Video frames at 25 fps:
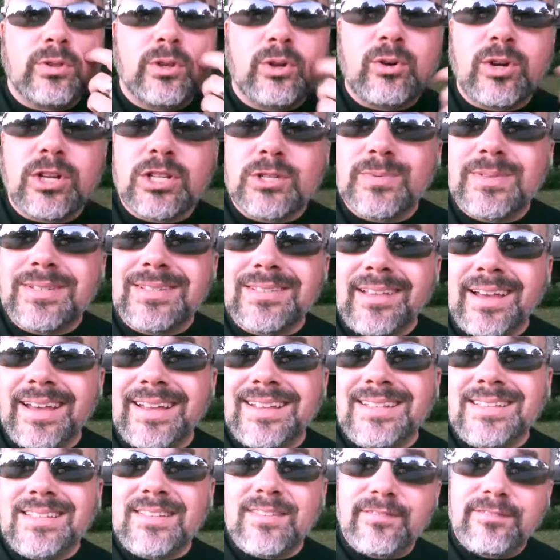with Christmas
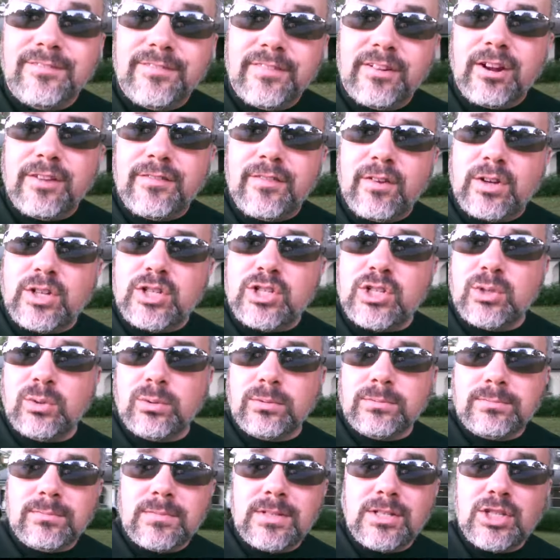lights very, very
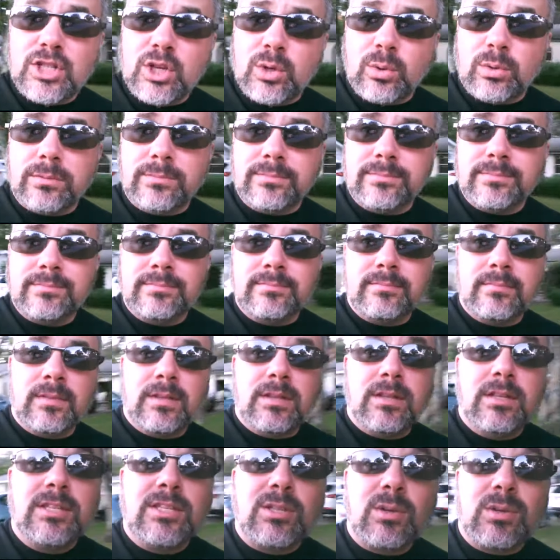soon. So
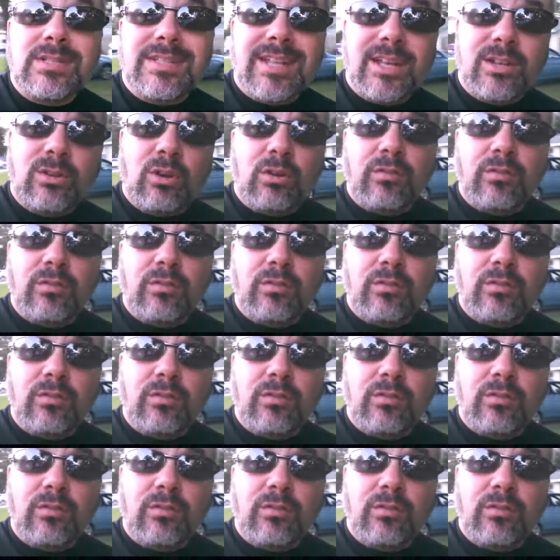stay